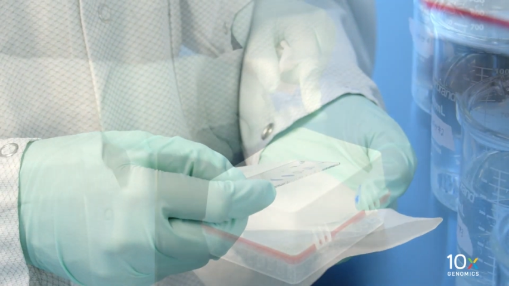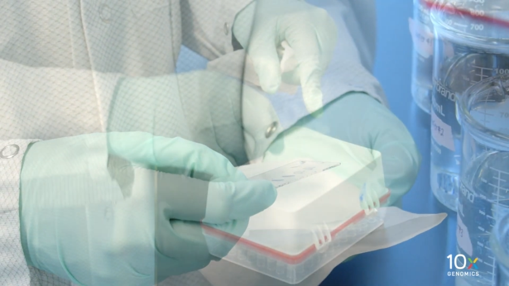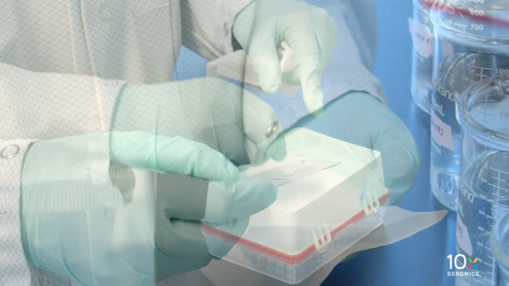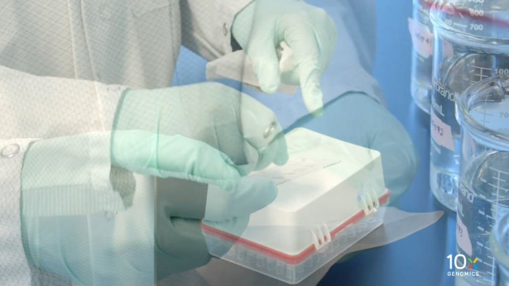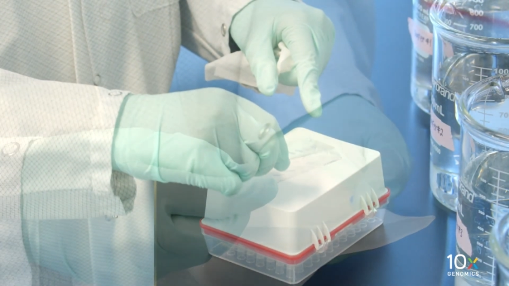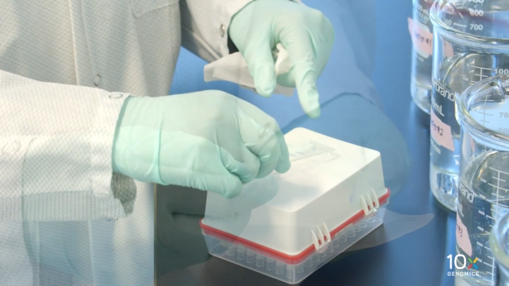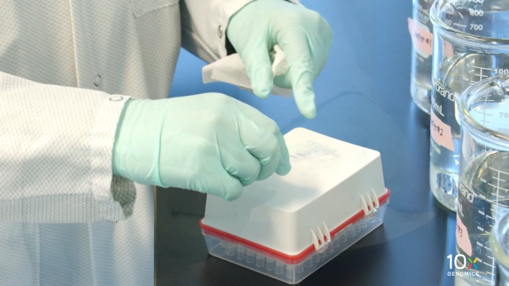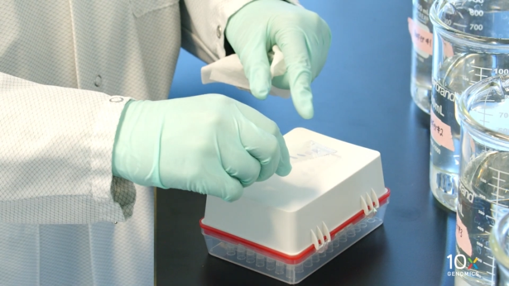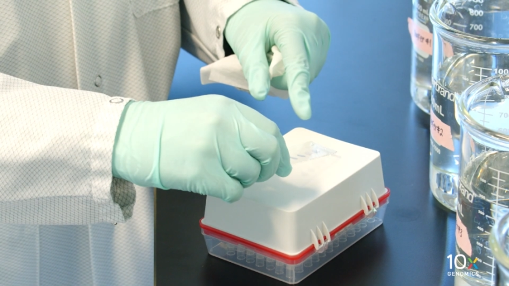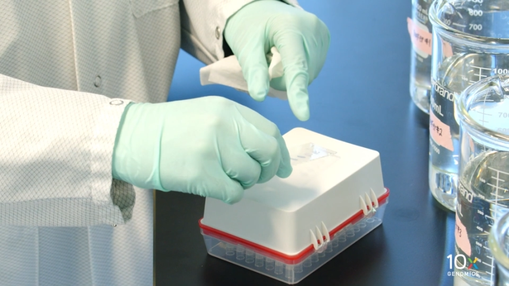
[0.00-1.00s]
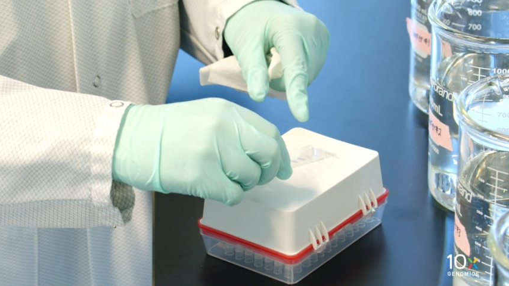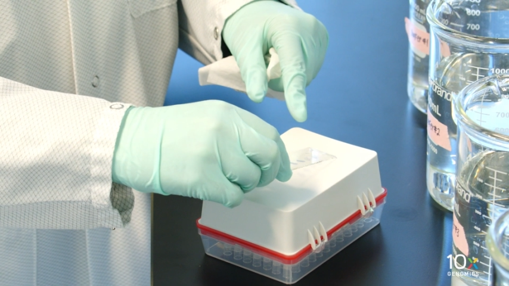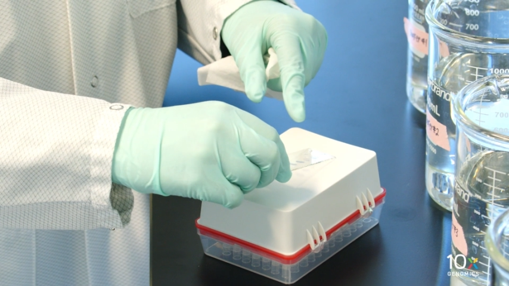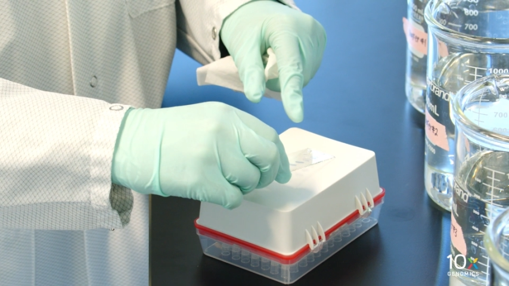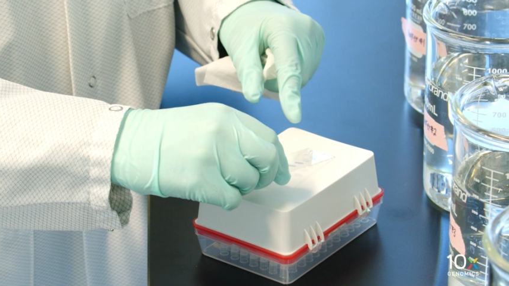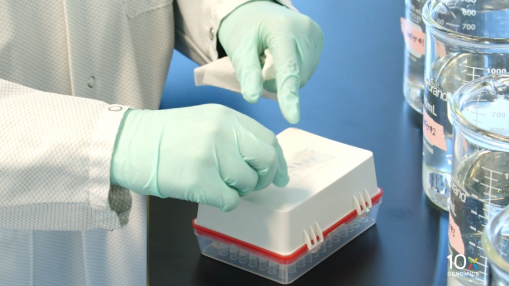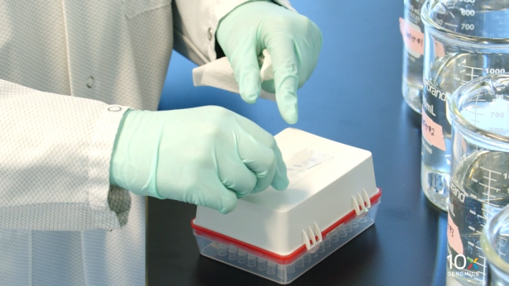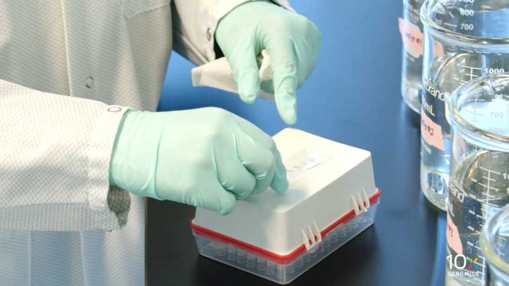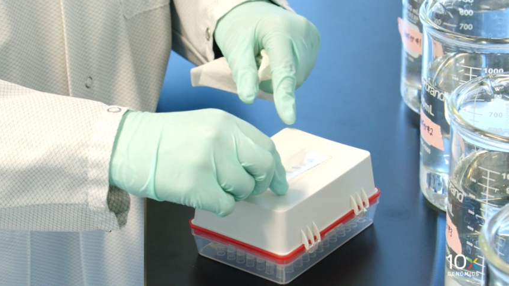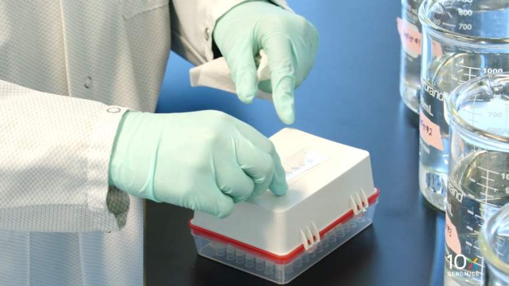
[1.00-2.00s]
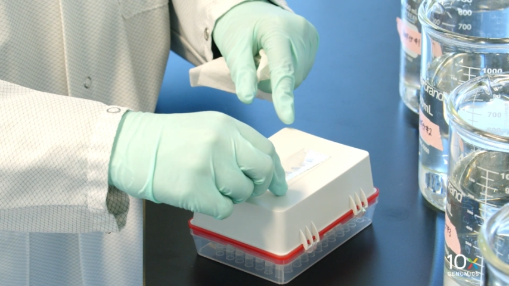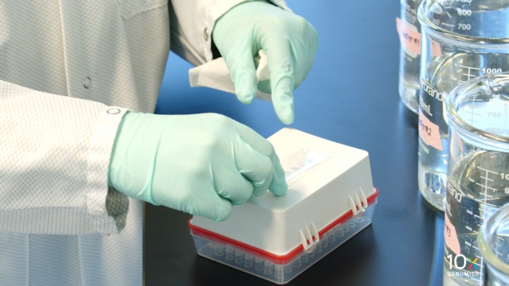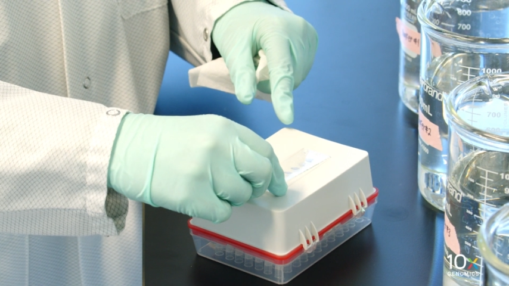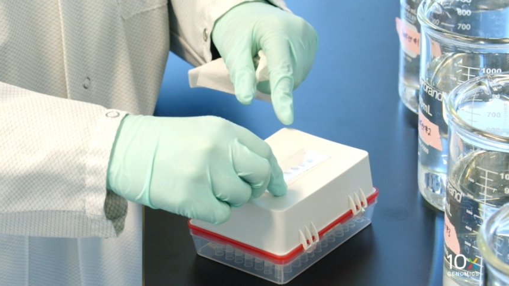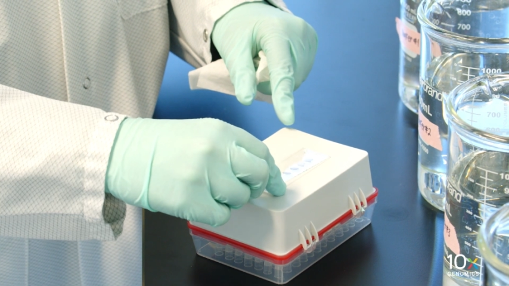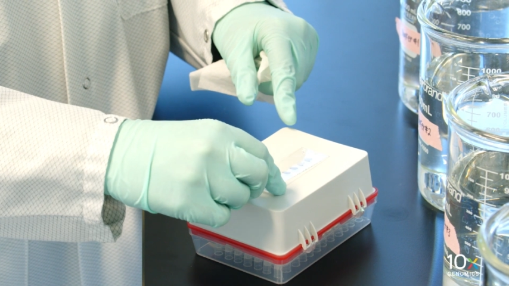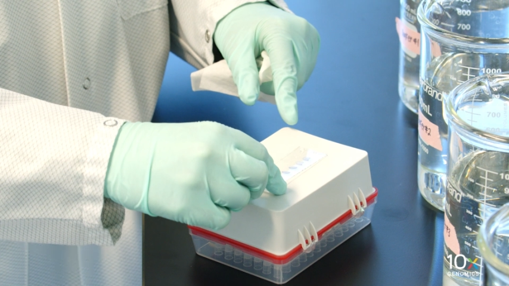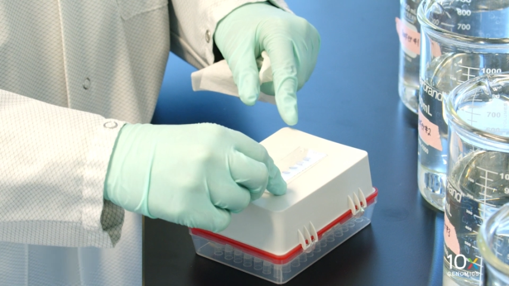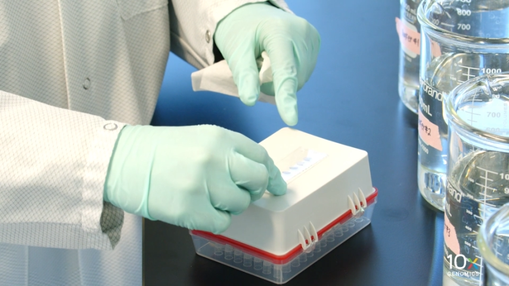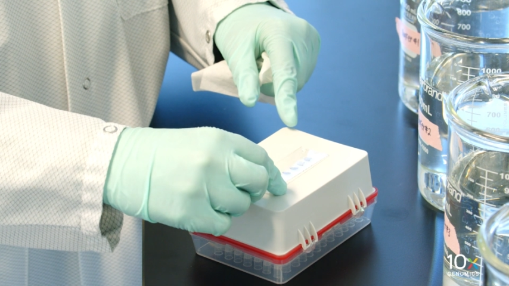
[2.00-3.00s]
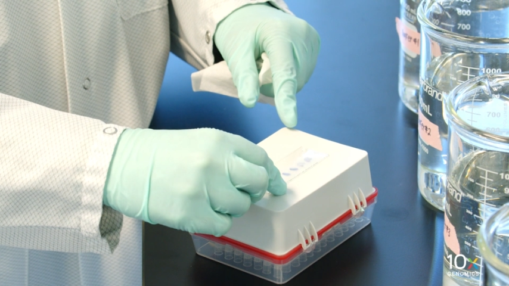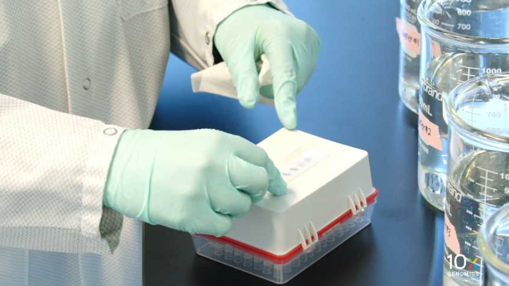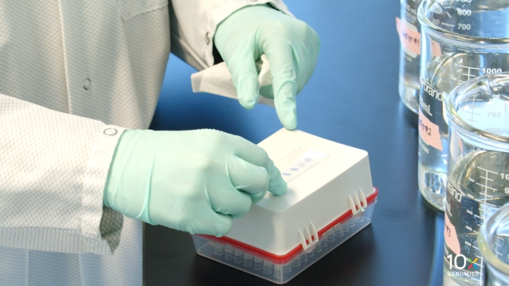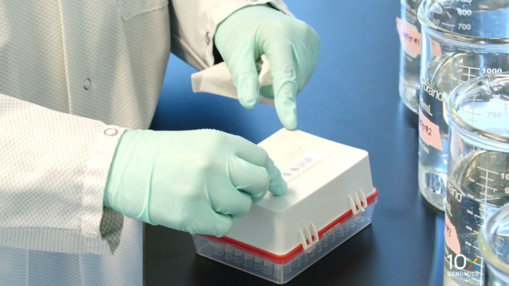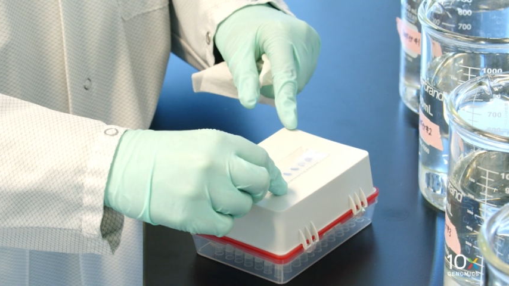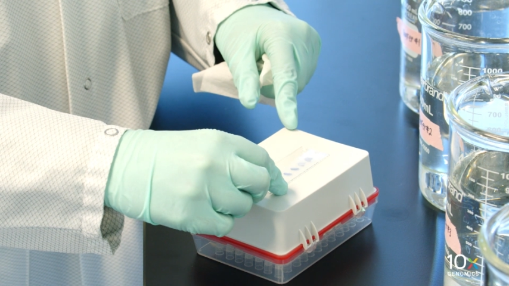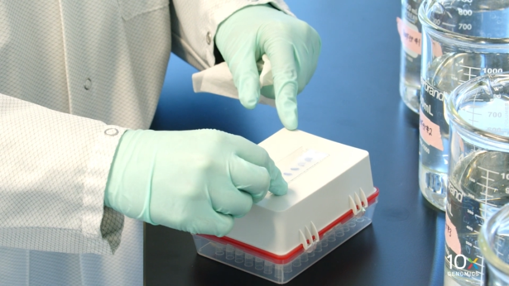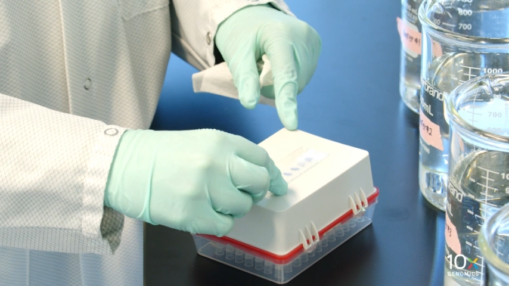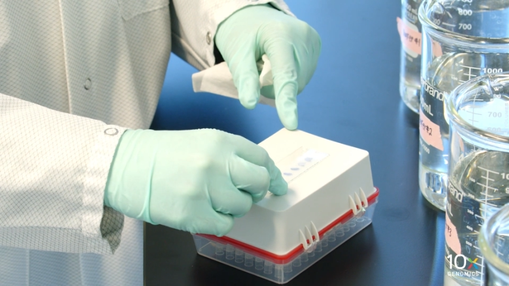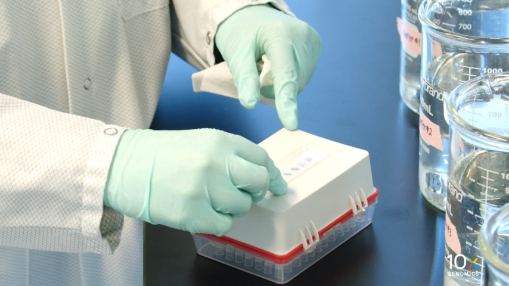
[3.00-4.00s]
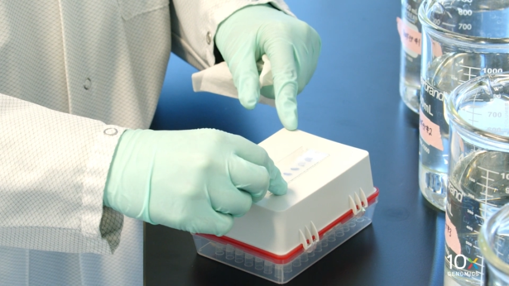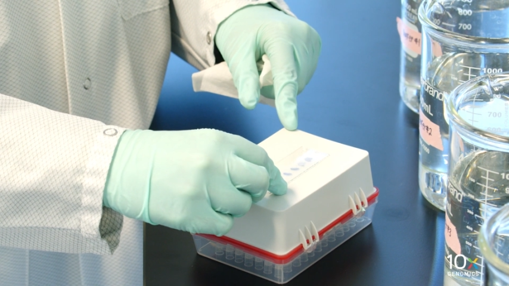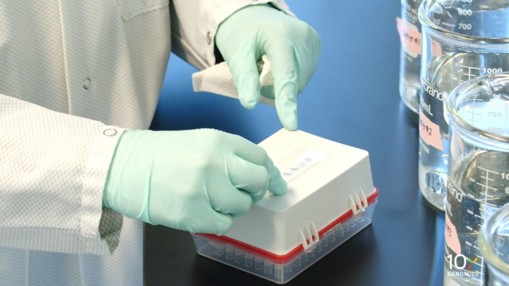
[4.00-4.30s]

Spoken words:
No face is visible, so there are no lips to read.